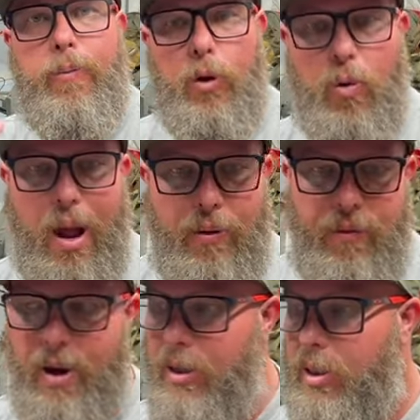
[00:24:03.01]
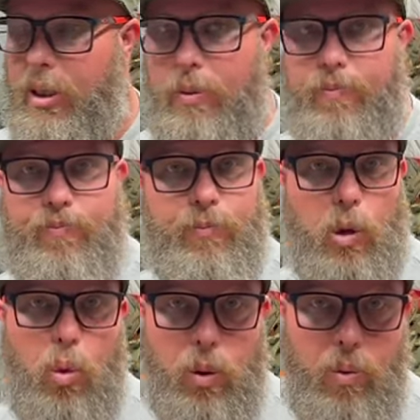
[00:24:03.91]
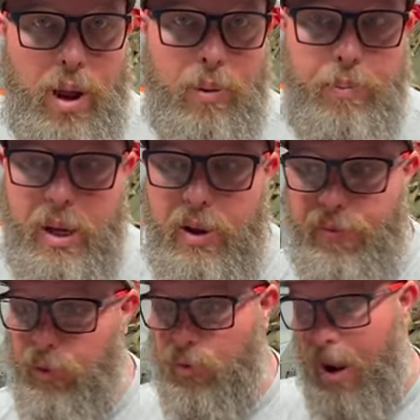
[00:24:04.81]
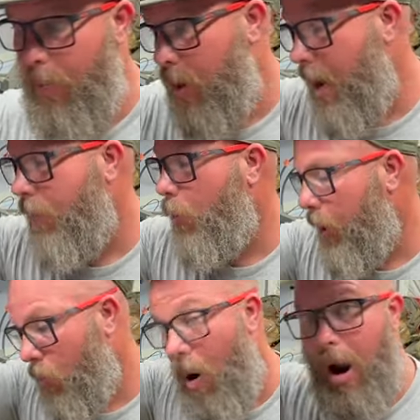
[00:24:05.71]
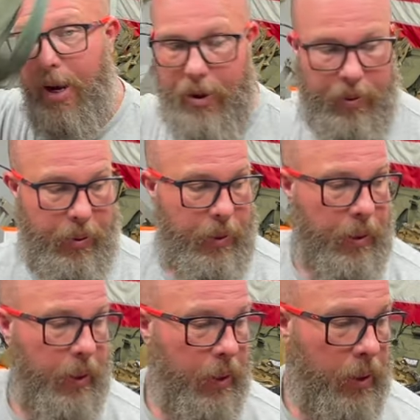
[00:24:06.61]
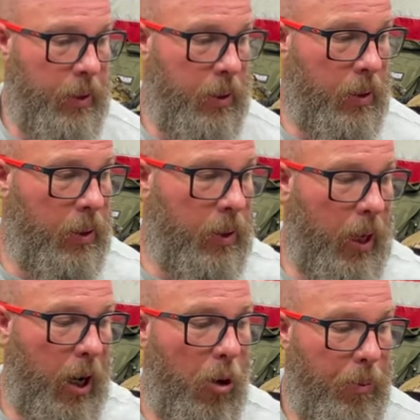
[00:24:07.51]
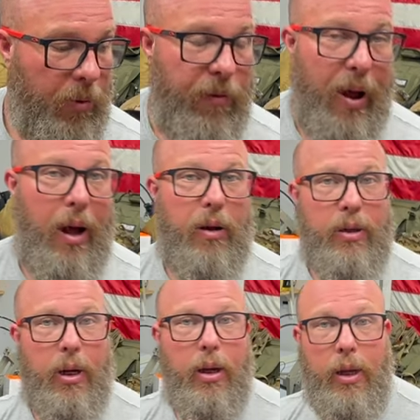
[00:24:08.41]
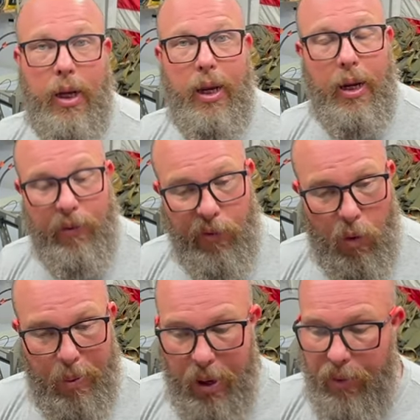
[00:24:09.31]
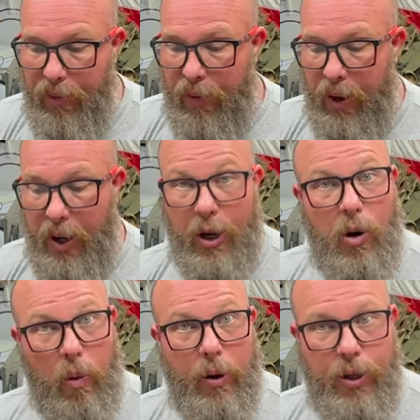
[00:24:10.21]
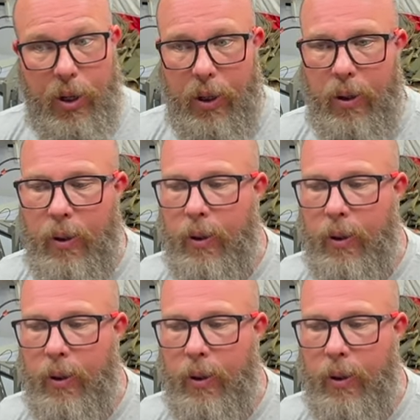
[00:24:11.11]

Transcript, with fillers: ground venison or ground beef or ground whatever we grind. I hope you found it informative and encouraging